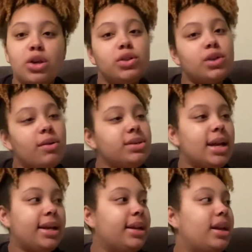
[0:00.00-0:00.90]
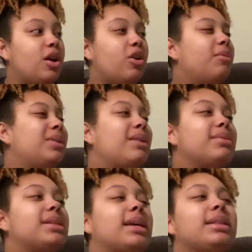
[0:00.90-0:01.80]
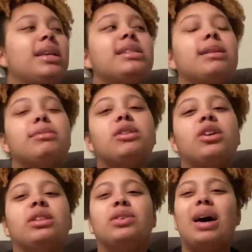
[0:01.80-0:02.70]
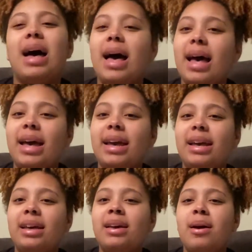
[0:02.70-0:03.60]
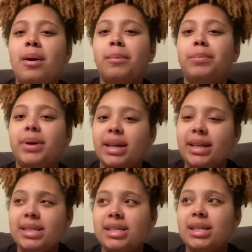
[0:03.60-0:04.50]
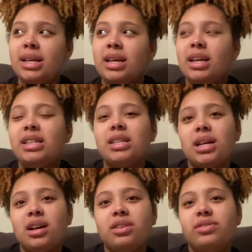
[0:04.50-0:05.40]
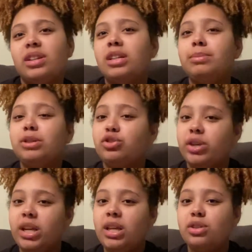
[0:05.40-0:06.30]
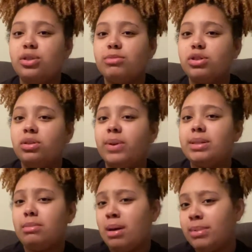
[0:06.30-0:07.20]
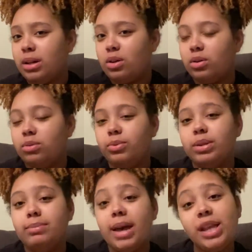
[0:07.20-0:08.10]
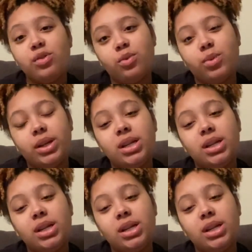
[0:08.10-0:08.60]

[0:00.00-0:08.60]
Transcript: So I was taking it home, and I was like, these numbers are a little high, but it's a cuff. It could be tricky, so I'm just gonna wait till mom get home with the manual one.